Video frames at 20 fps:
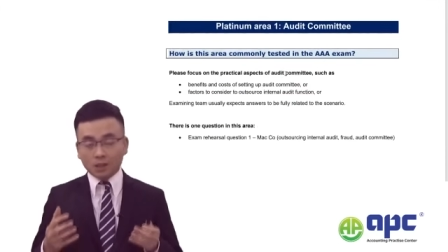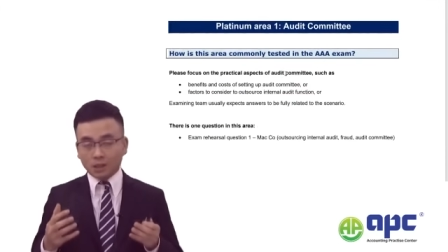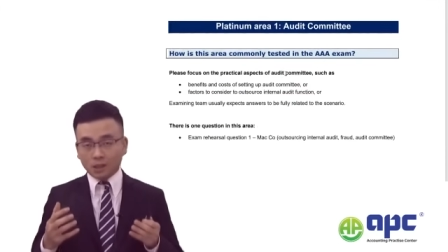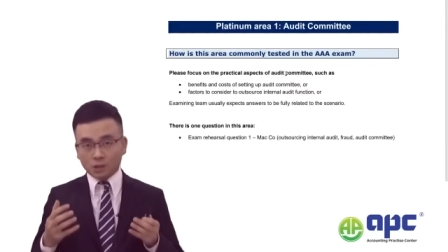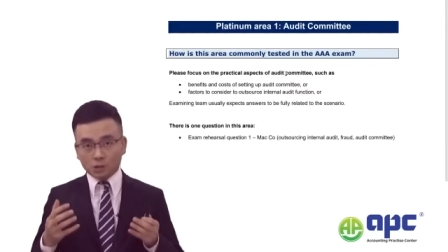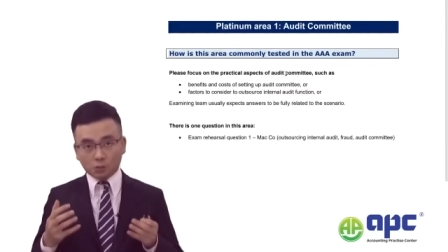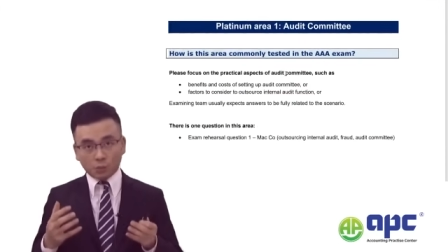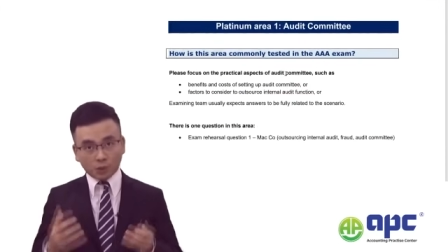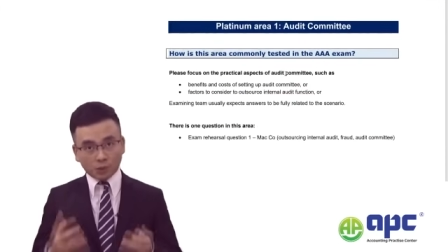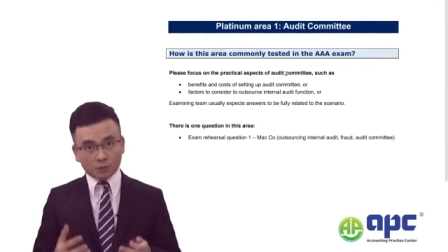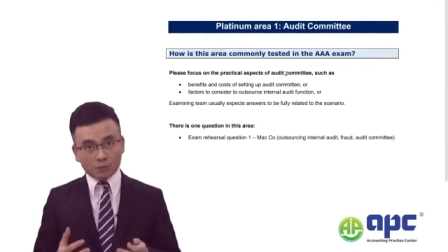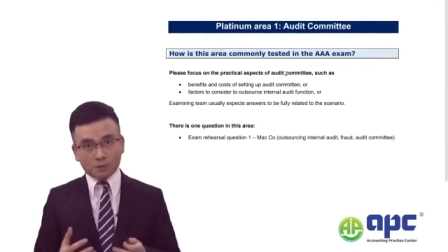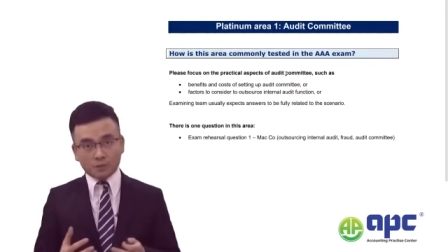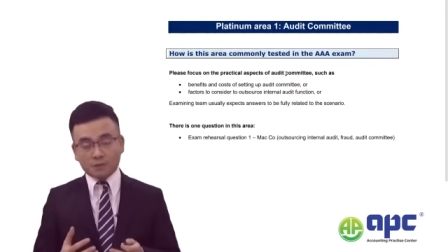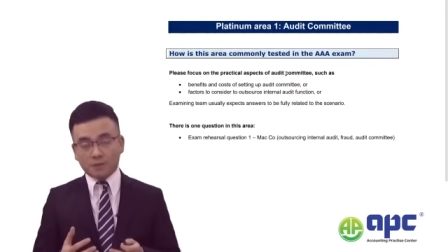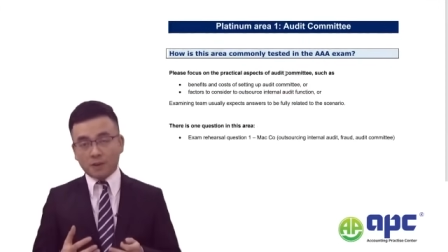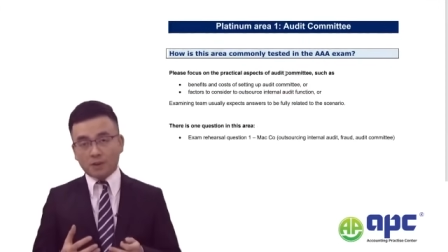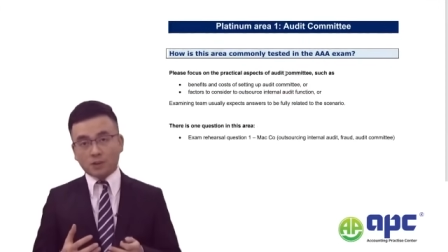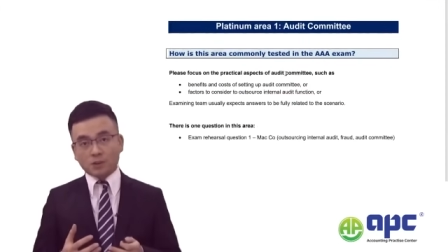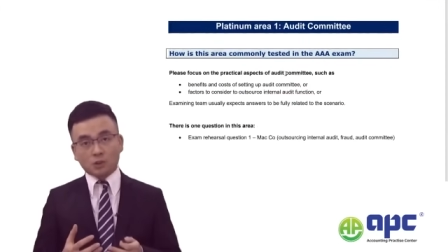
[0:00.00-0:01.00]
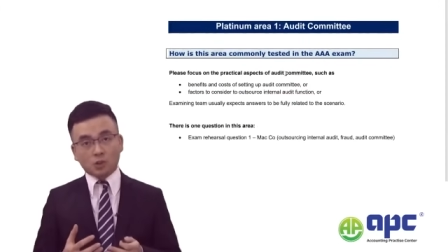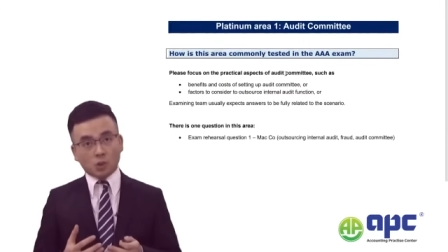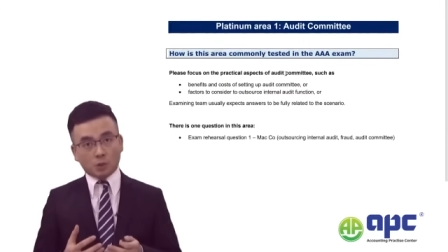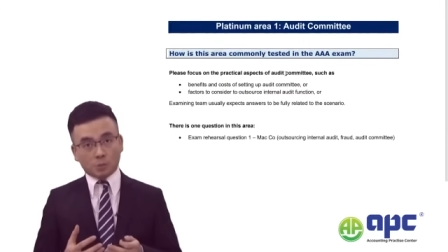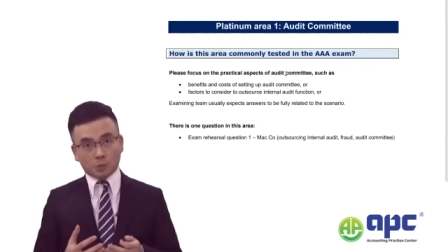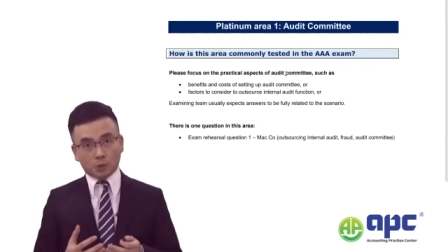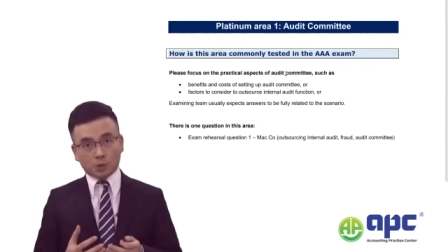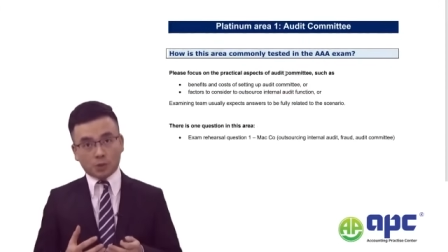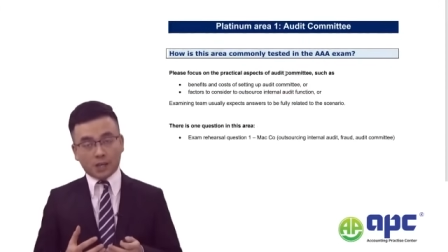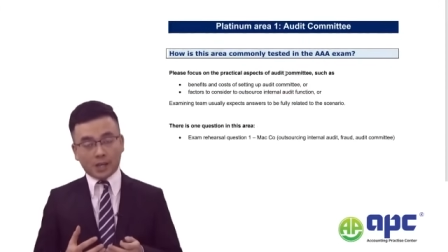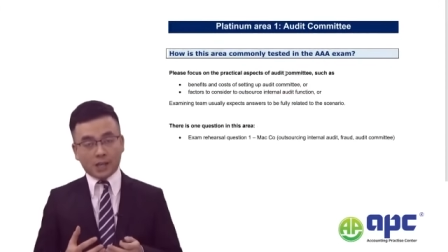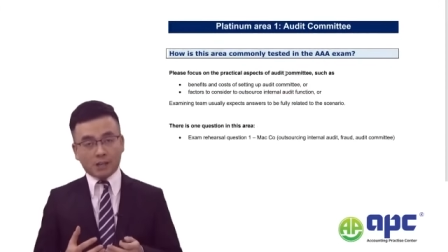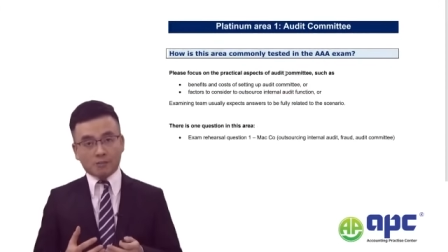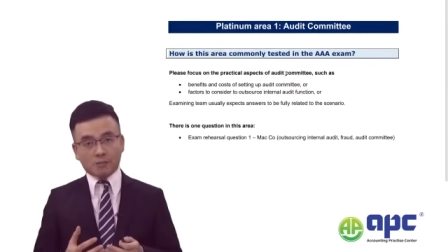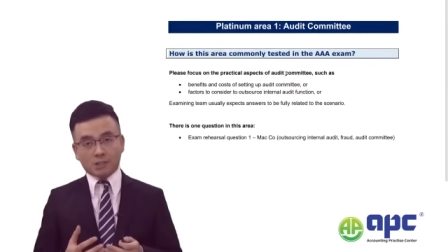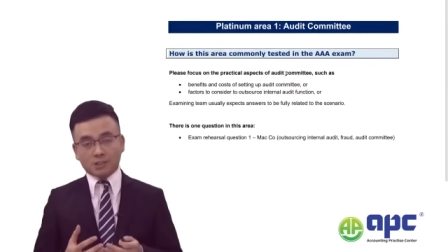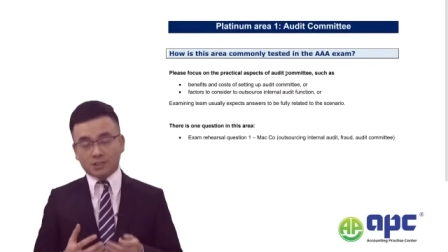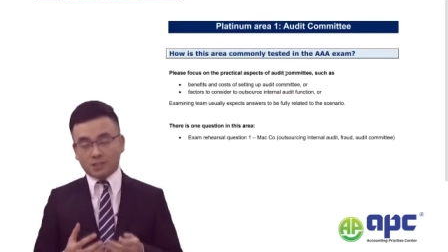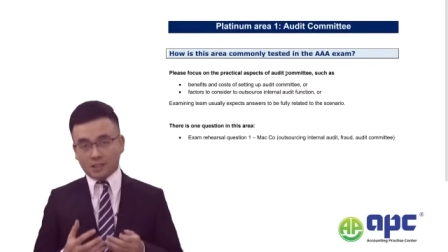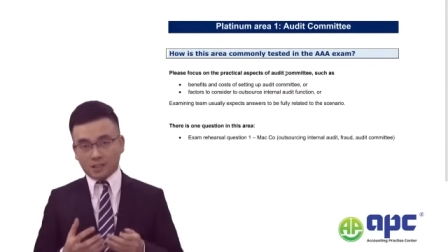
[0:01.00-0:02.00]
is one of the very topical
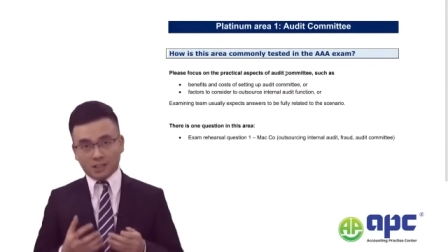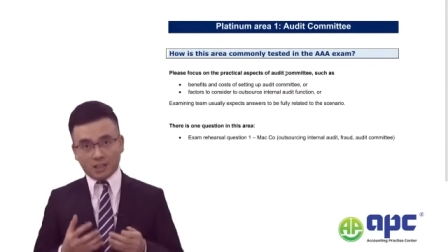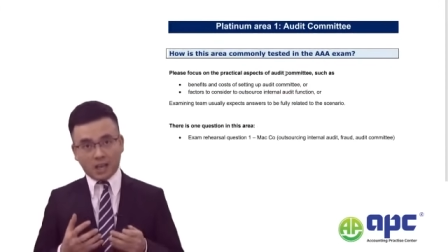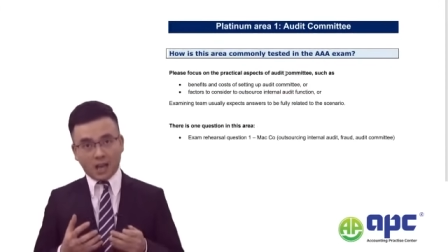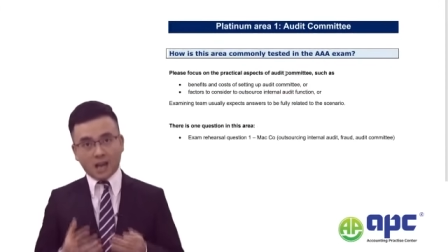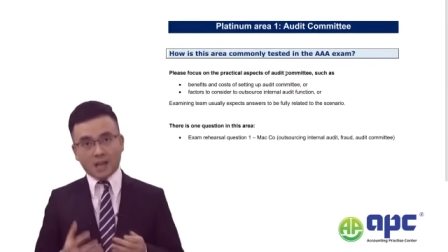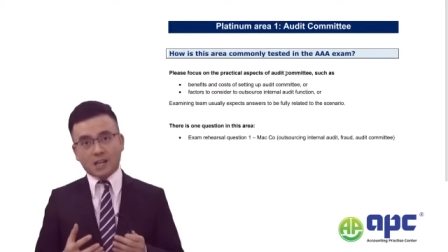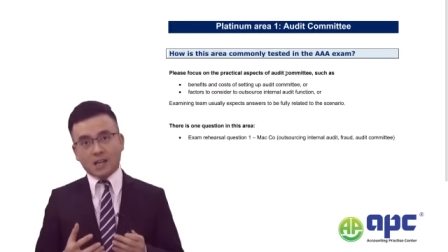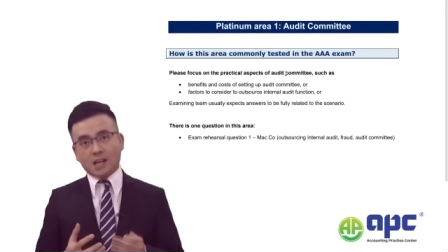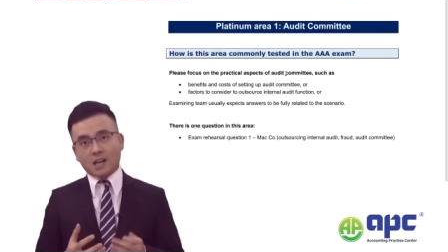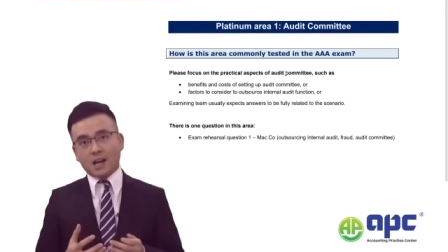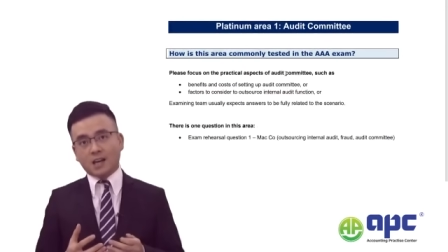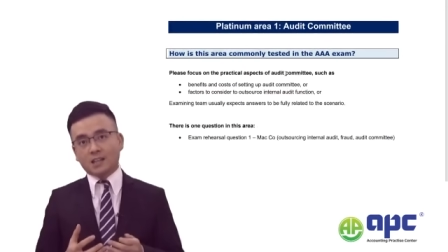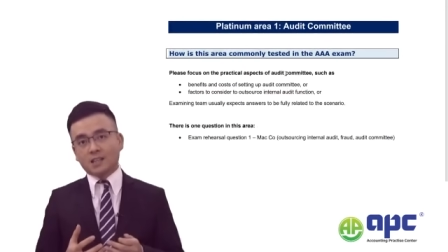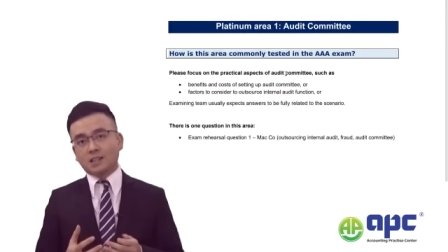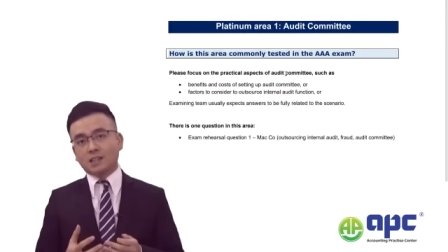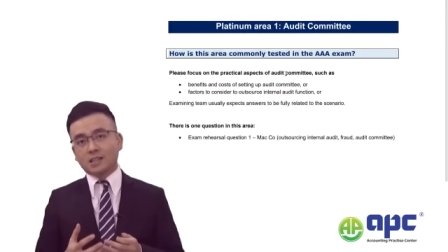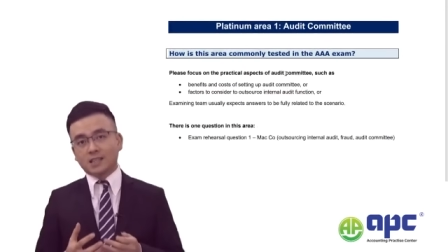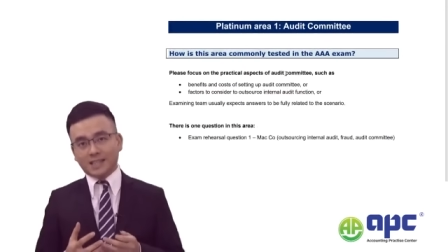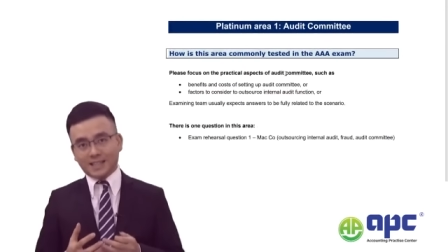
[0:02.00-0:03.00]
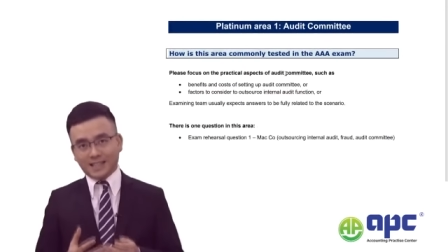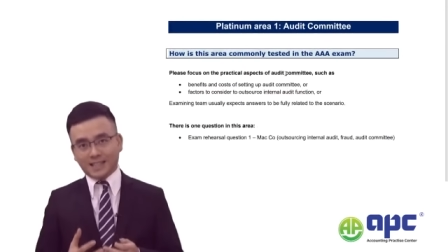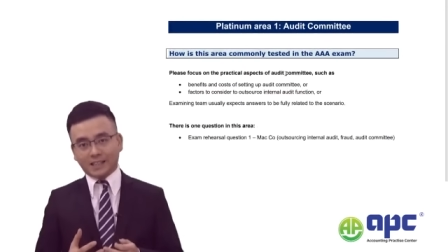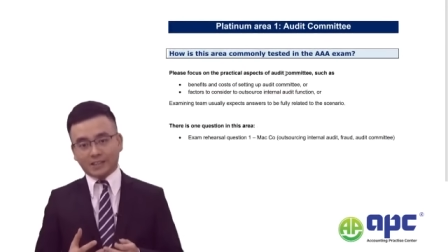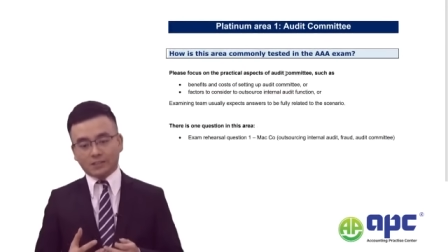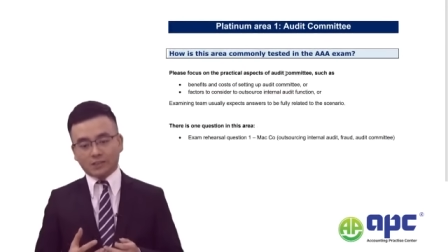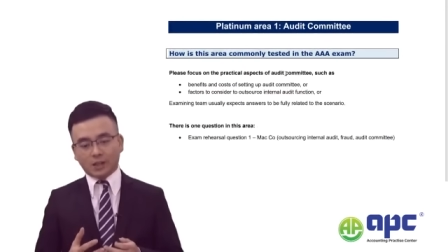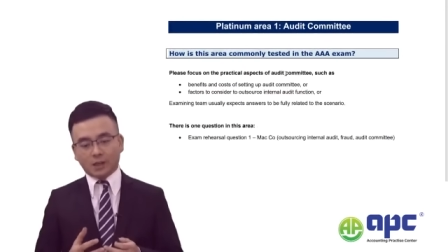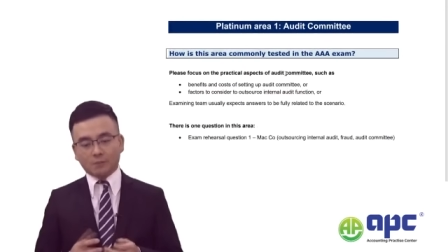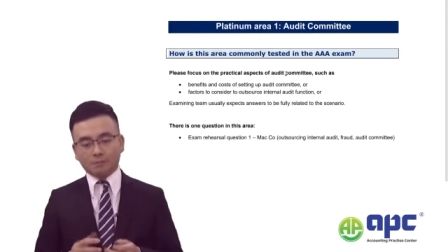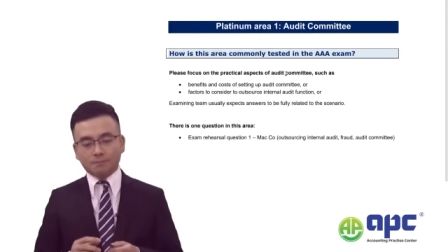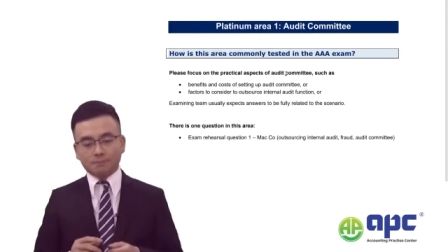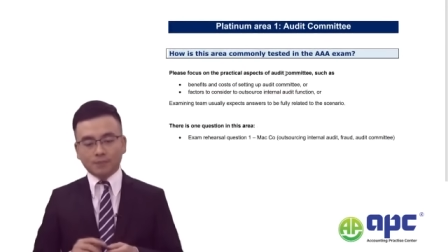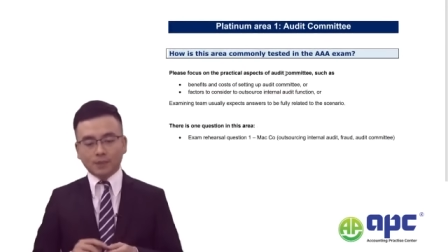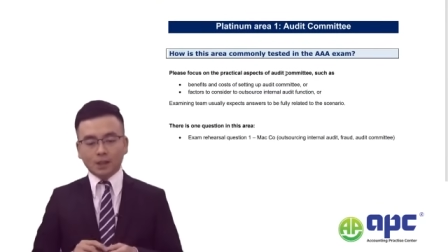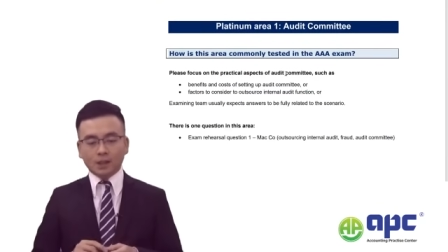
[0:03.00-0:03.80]
areas in the AAA exam,